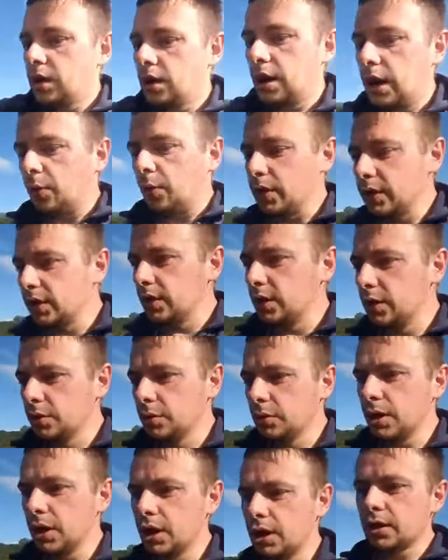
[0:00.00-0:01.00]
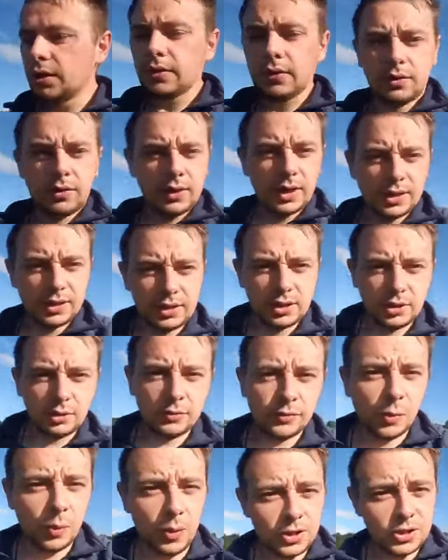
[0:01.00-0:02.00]
I want to thank you
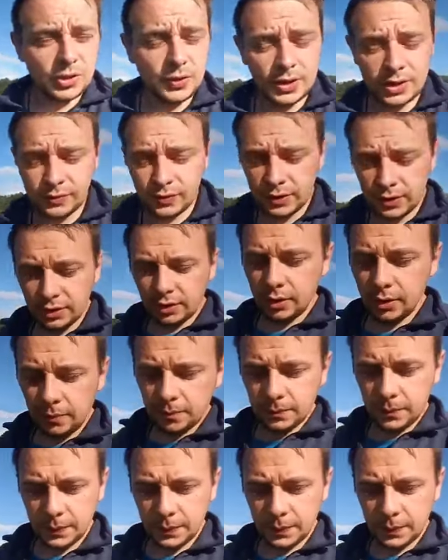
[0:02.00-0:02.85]
for watching this video.